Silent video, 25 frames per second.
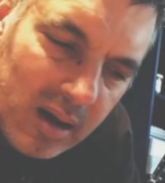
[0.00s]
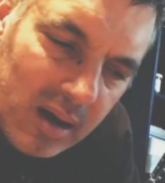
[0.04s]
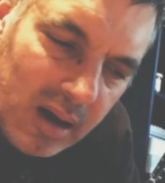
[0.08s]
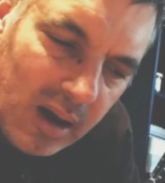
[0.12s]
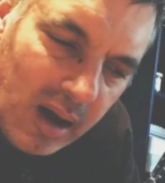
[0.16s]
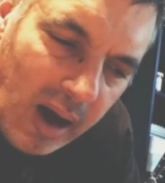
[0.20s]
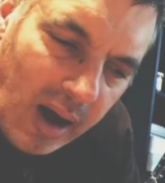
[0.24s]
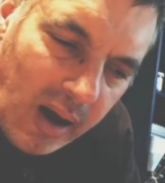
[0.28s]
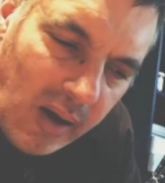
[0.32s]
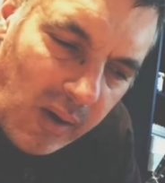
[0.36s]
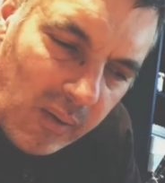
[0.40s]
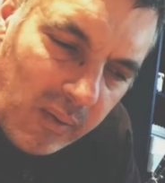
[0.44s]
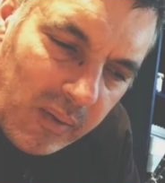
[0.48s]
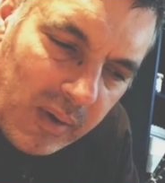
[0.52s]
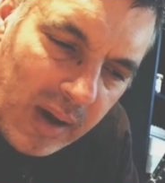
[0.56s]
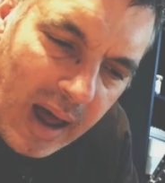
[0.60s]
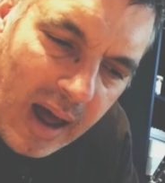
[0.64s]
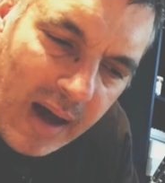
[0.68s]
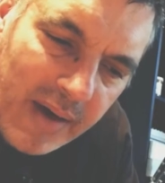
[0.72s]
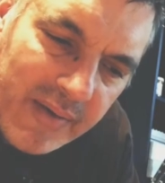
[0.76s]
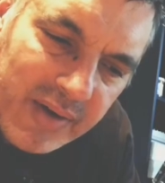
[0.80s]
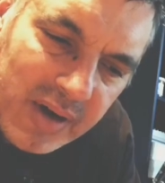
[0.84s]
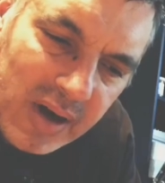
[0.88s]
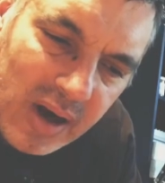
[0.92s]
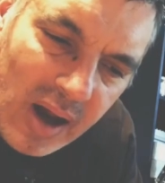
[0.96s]
I don't
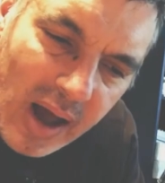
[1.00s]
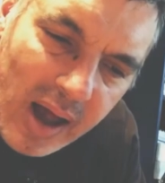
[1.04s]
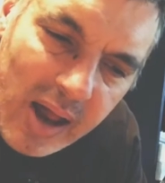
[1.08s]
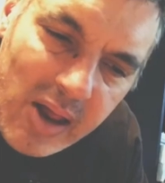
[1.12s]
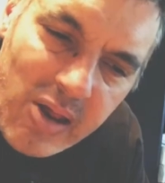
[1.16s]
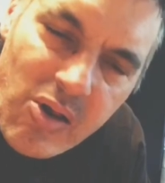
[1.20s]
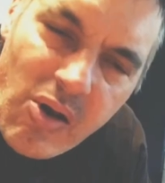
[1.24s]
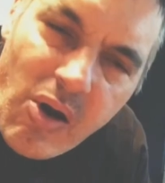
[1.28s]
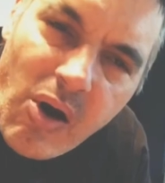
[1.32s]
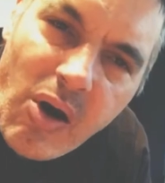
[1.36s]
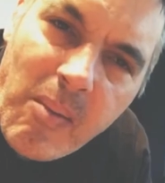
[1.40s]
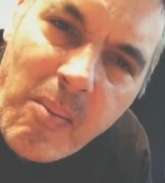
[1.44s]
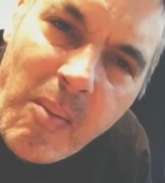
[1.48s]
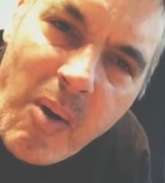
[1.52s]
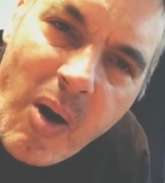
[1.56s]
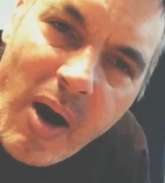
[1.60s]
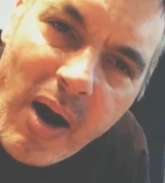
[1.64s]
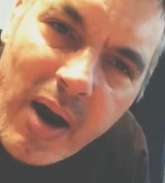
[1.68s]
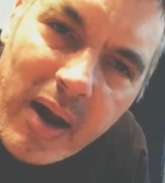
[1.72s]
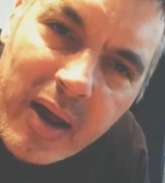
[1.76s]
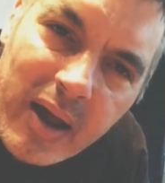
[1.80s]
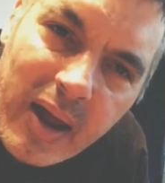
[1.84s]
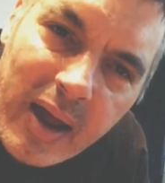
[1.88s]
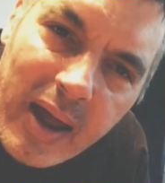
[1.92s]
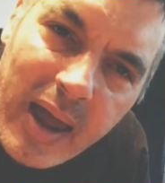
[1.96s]
have a nice
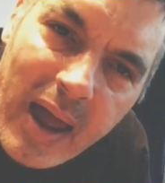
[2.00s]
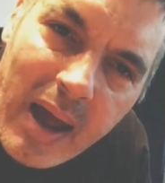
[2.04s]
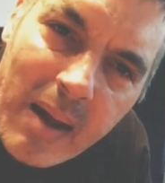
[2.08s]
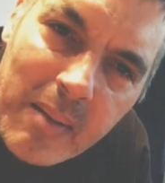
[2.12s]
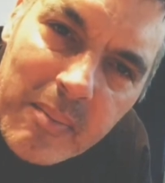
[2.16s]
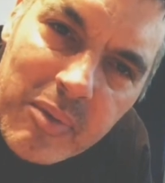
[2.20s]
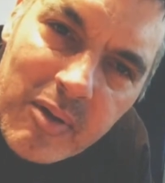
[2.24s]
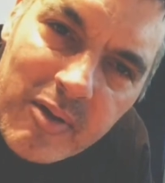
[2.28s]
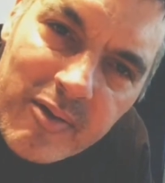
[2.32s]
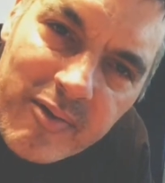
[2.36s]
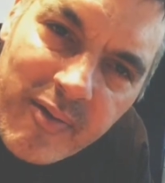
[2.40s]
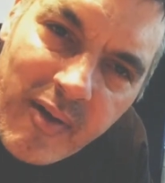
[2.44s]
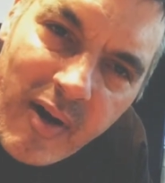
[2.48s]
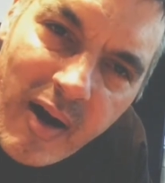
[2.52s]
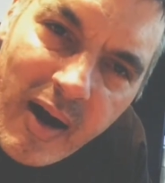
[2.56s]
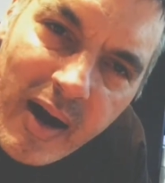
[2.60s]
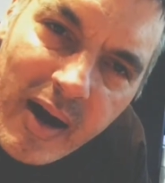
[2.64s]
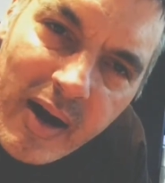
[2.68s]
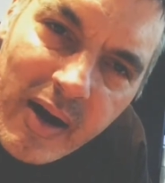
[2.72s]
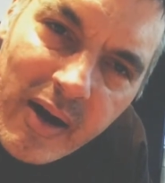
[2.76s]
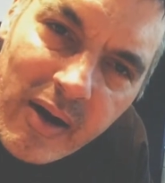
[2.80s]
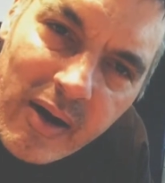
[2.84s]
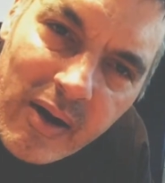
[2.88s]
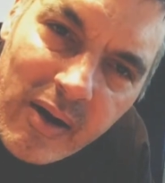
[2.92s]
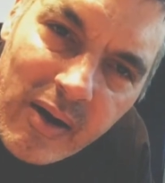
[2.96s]
harmonica
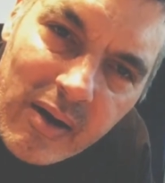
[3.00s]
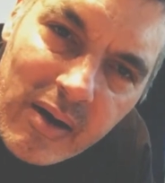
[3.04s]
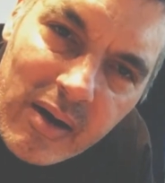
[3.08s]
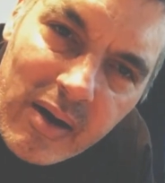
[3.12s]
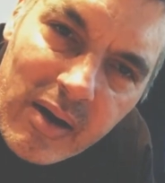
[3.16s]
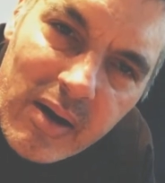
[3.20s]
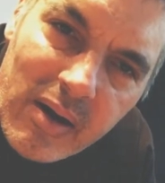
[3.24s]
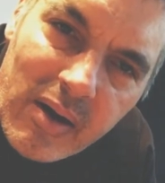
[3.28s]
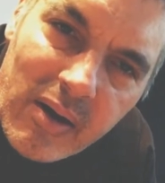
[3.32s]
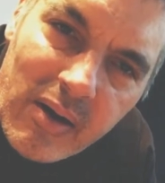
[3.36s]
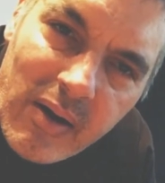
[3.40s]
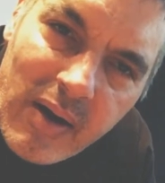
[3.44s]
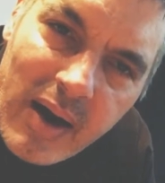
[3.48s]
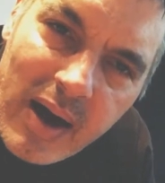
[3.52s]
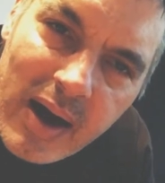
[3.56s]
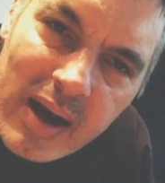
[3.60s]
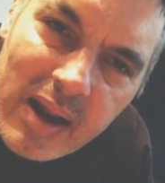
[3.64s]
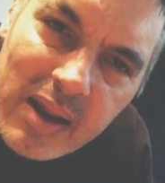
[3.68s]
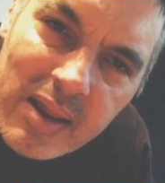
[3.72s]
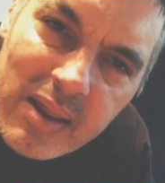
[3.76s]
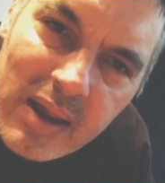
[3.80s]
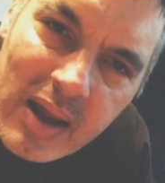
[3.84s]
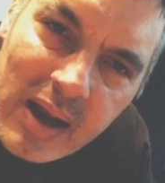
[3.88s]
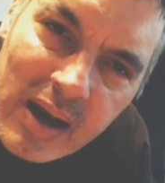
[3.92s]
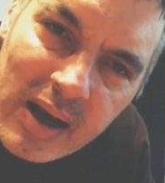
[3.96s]
amplifier or any
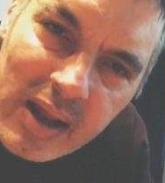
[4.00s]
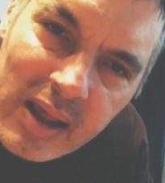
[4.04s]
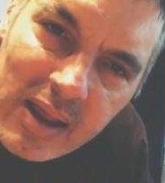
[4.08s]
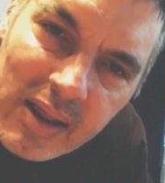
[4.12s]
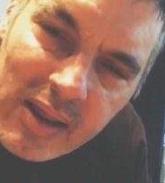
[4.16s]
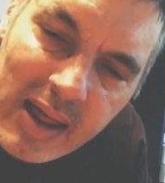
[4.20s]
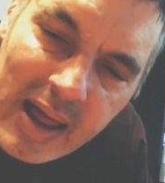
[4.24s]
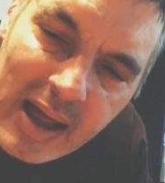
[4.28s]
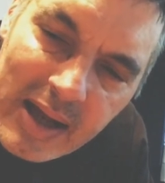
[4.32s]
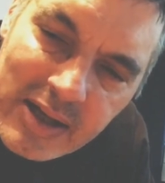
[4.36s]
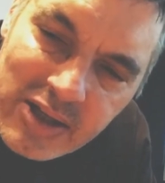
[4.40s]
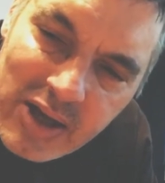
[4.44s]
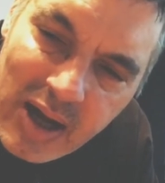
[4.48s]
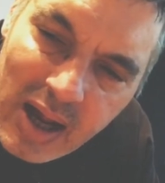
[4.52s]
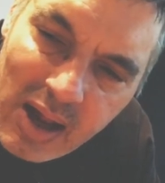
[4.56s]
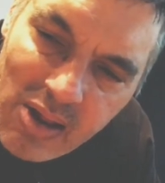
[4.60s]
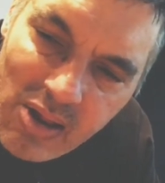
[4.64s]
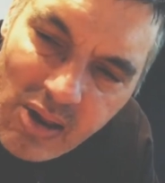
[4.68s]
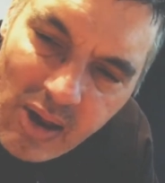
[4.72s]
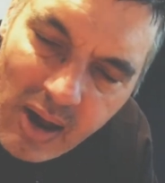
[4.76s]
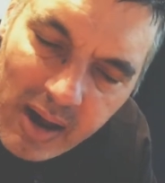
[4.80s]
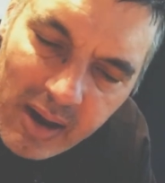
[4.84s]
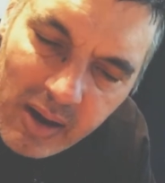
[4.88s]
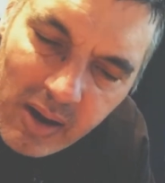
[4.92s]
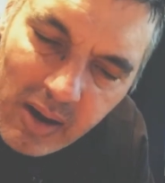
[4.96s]
of that jazz.
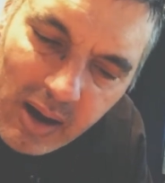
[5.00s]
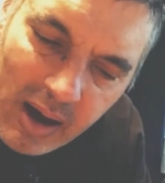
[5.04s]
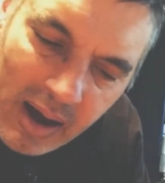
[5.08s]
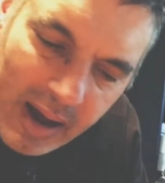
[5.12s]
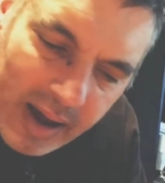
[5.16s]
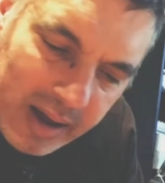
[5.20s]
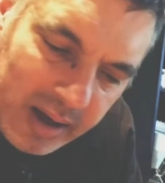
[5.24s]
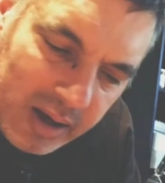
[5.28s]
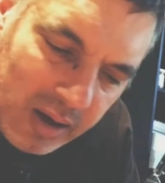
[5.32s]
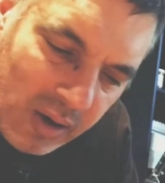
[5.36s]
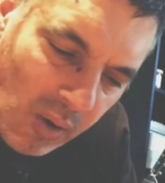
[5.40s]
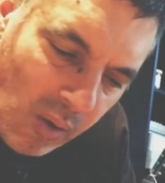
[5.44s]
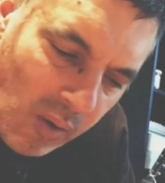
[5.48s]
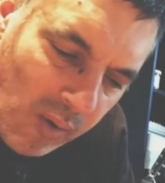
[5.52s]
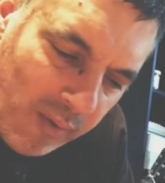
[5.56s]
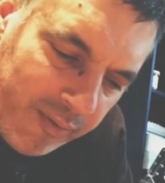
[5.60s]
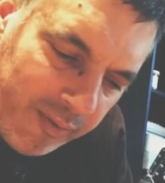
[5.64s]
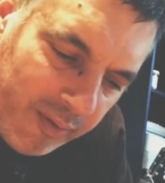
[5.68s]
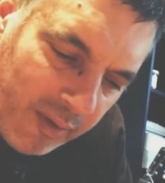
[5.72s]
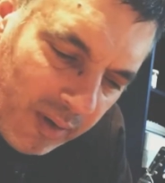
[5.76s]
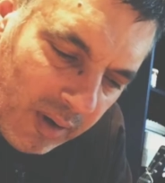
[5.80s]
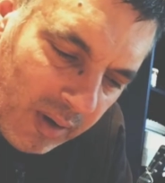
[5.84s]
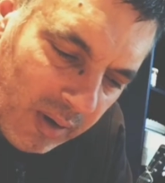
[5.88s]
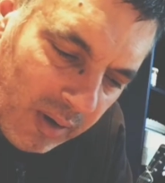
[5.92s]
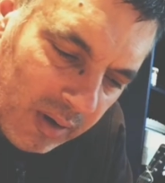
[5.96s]
I go
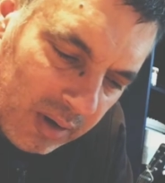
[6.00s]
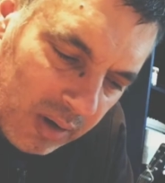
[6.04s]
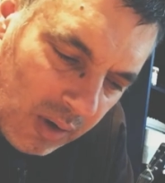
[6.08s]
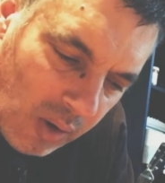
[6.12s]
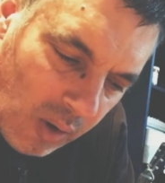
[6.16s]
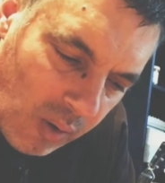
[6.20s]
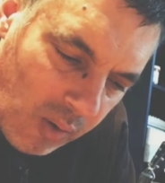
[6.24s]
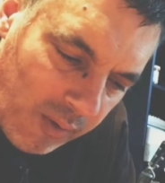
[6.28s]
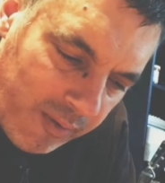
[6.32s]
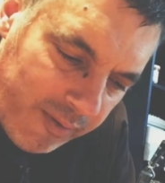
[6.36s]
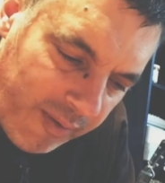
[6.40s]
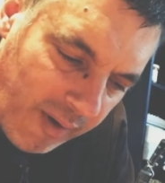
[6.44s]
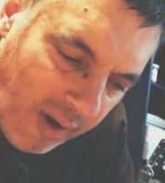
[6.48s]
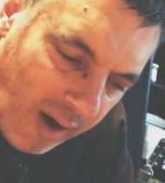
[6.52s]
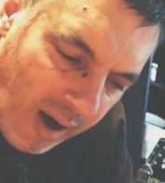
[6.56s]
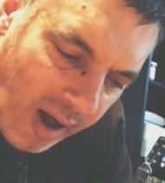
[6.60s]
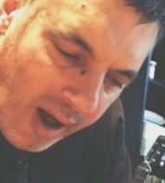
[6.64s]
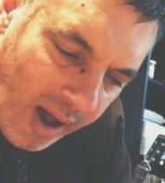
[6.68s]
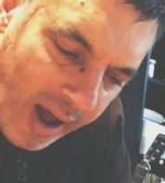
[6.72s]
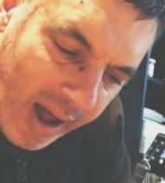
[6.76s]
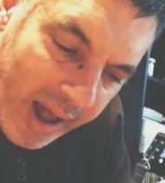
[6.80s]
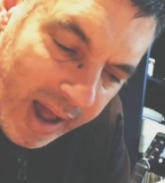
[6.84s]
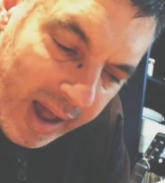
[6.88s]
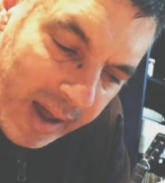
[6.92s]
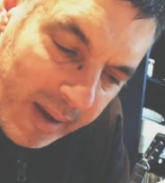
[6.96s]
for
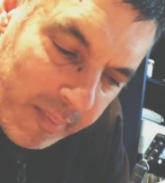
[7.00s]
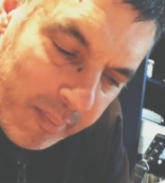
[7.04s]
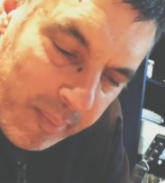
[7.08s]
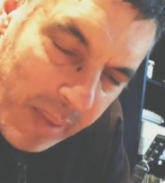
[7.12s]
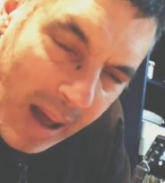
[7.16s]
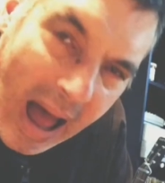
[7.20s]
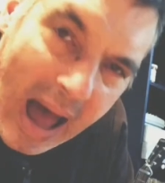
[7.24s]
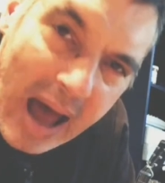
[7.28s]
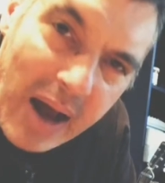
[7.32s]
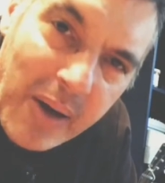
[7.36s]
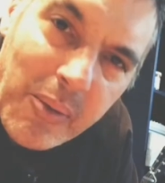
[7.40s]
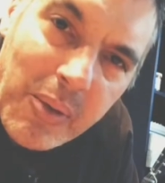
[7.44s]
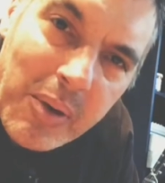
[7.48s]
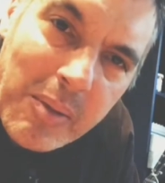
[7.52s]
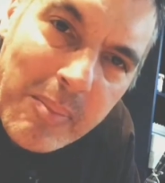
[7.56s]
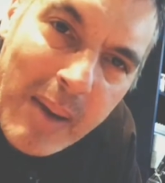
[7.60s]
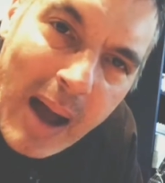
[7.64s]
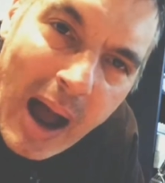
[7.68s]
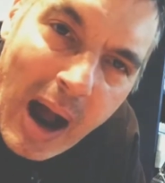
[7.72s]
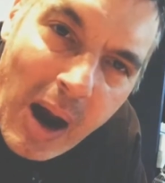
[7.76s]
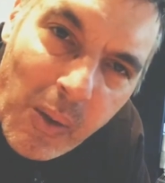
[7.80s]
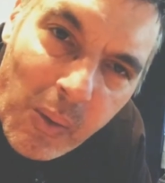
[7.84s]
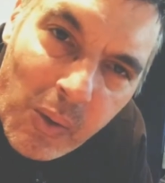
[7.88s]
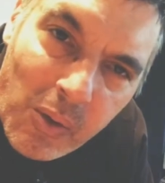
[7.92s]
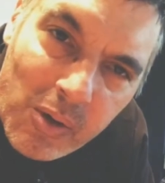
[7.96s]
lo-fi,
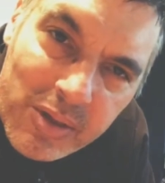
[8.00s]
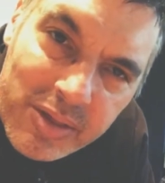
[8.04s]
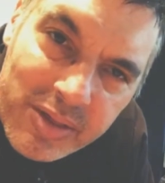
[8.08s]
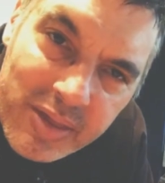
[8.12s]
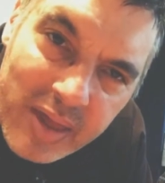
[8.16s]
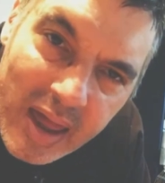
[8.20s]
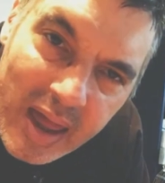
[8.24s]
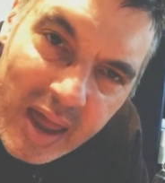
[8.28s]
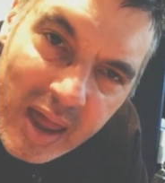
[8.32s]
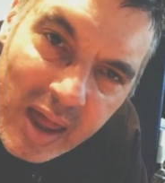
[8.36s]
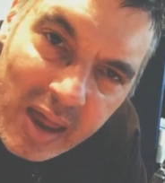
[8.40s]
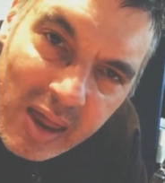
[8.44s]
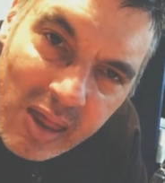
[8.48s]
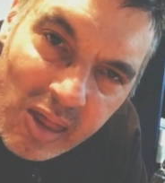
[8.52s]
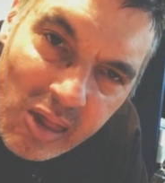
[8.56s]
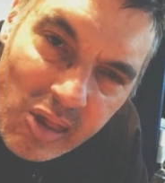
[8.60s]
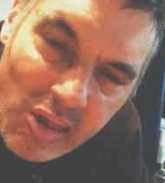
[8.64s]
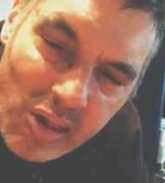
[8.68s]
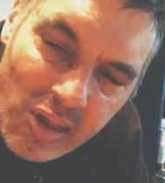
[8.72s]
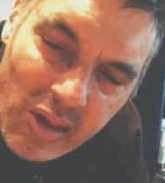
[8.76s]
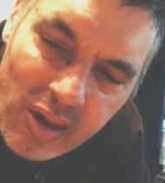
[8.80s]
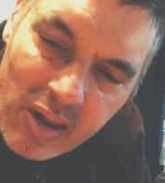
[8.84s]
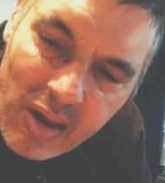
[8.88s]
battery-powered things.